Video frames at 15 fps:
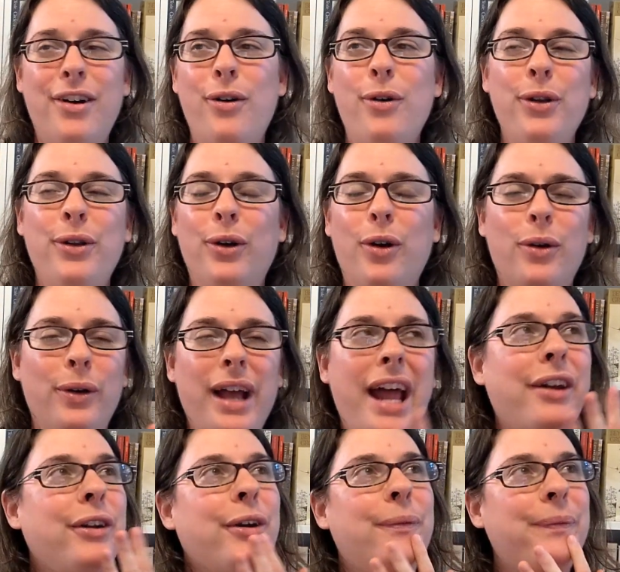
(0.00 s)
I
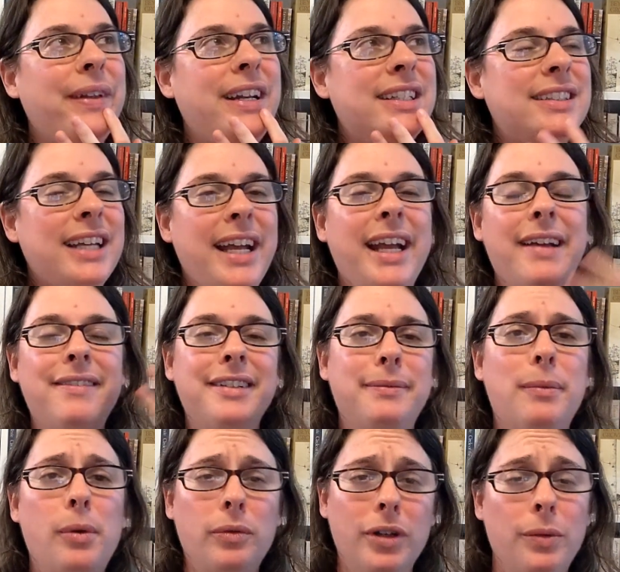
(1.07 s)
don't know, it gives him
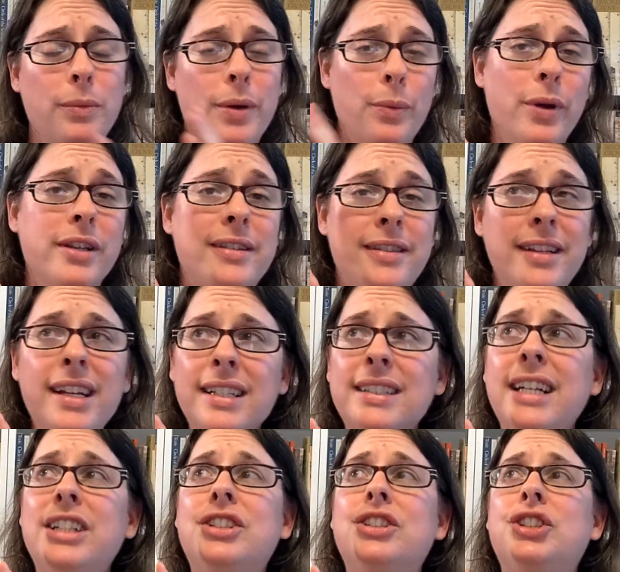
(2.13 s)
more room. Whereas this,
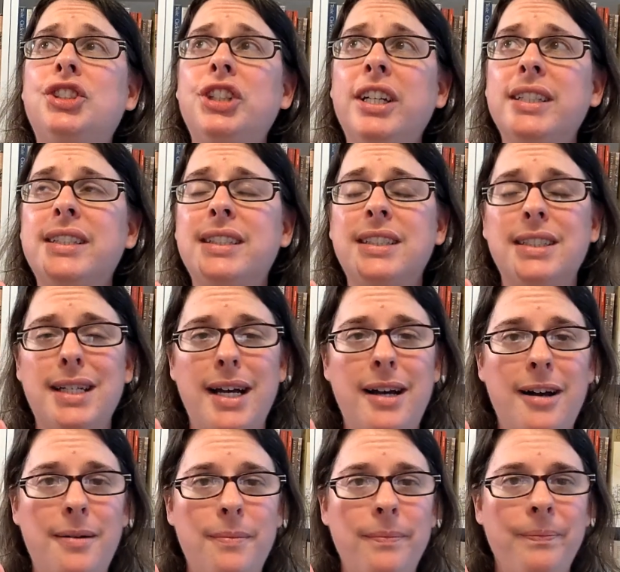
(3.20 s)
it's just
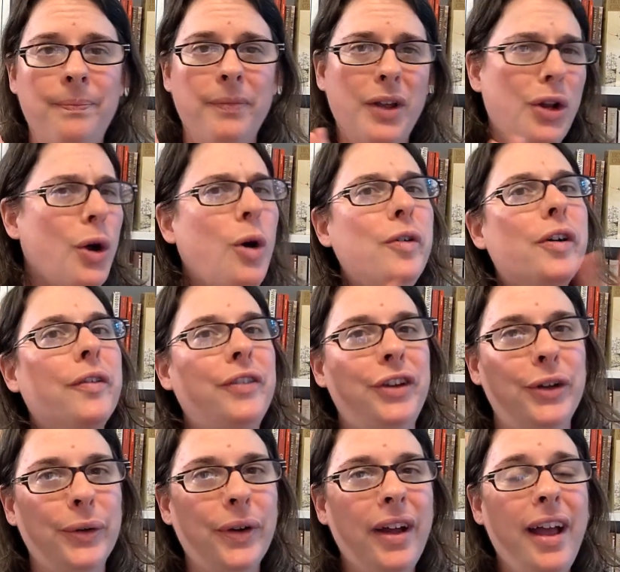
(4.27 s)
an
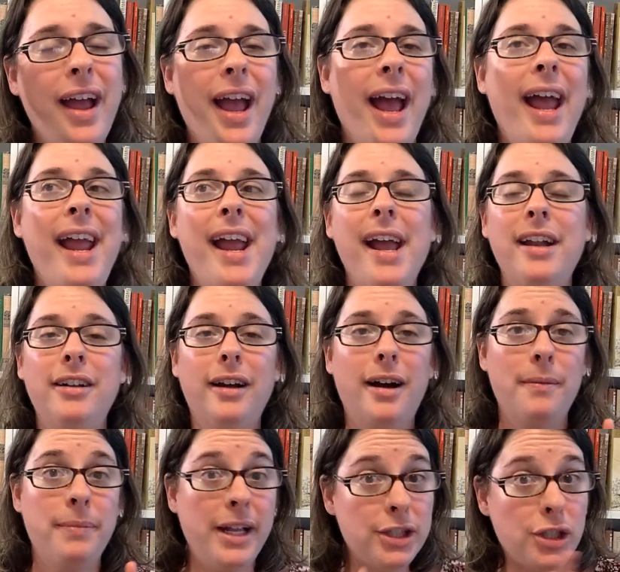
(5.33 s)
overview, and
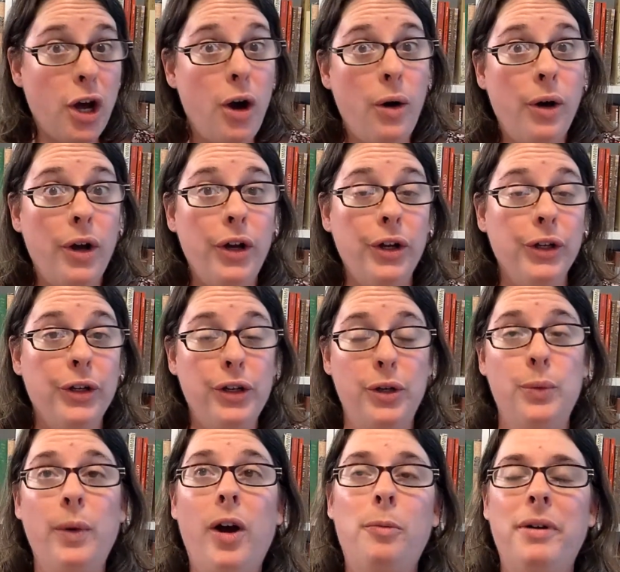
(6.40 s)
that's all good
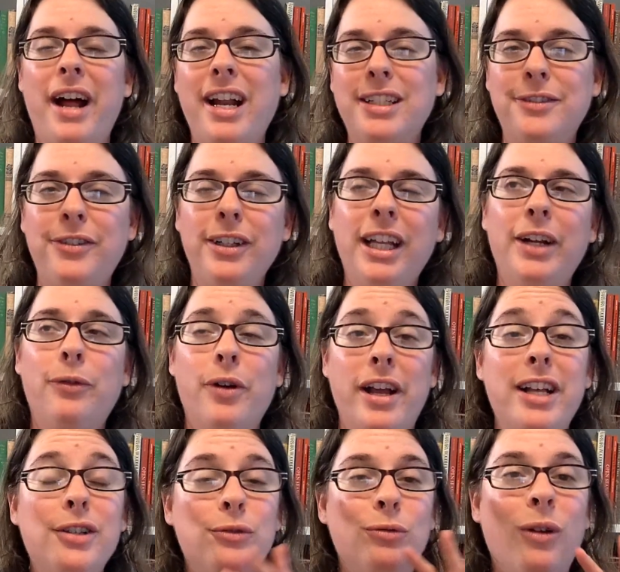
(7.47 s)
and well, but I just feel like for
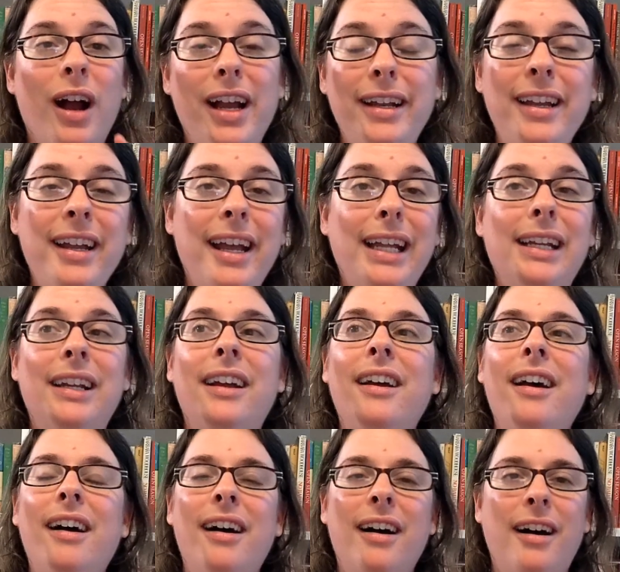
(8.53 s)
his writing and
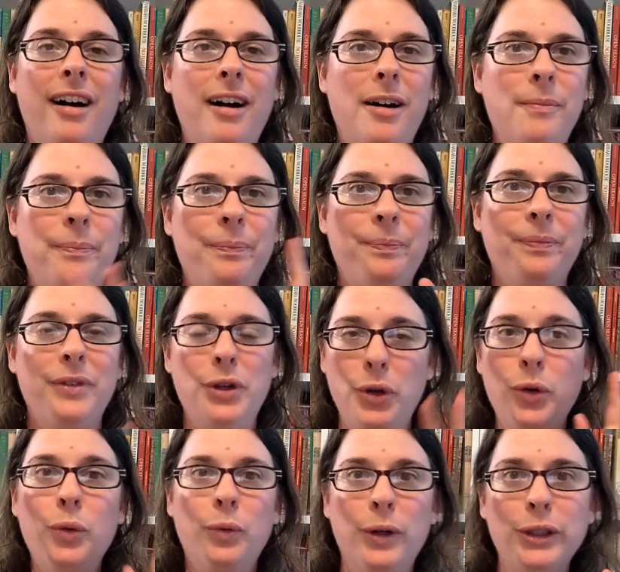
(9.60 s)

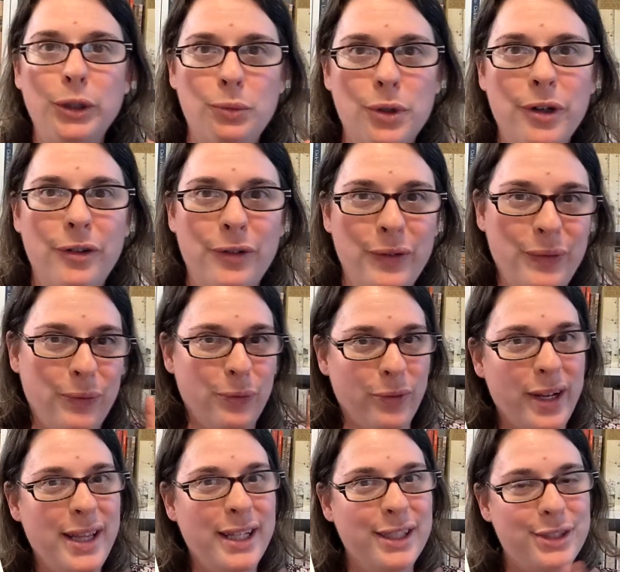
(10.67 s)
you really want to
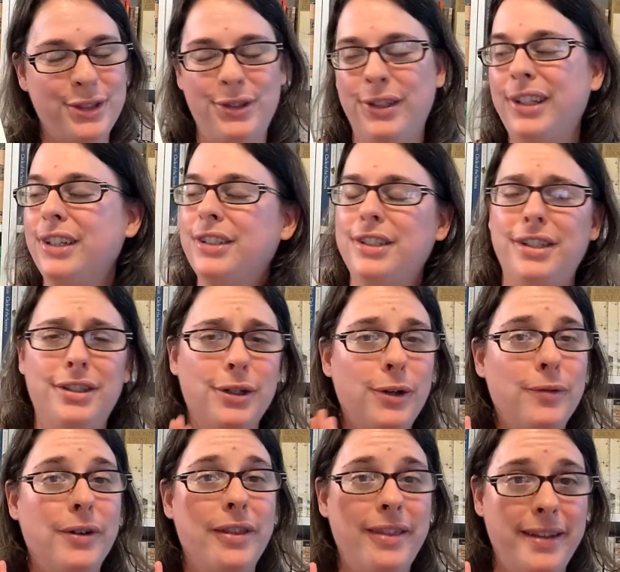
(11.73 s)
read his trilogies
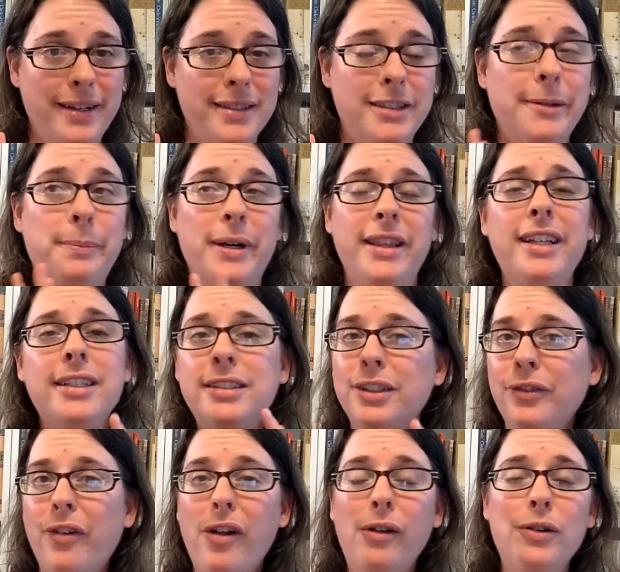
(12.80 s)
over this. But this
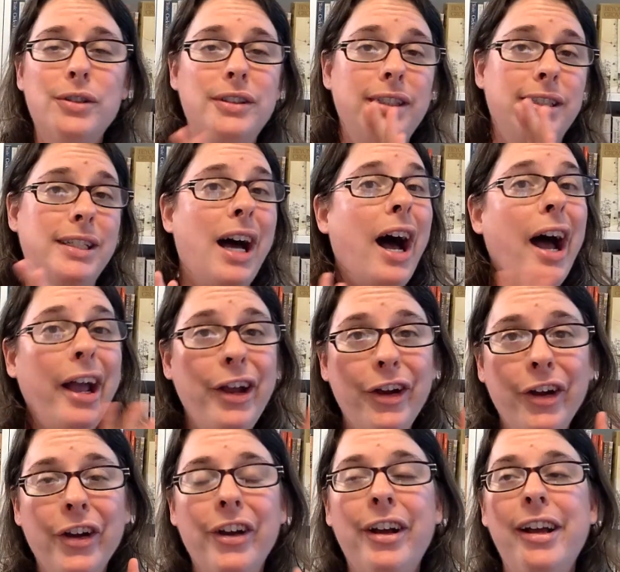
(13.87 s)
follows the
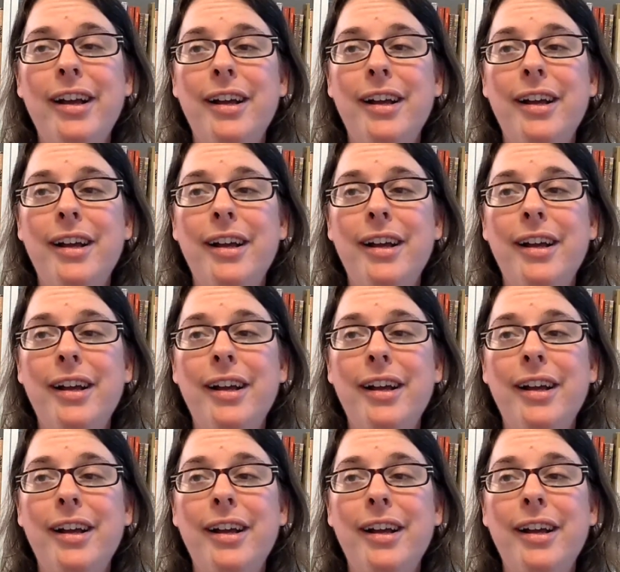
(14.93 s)
entire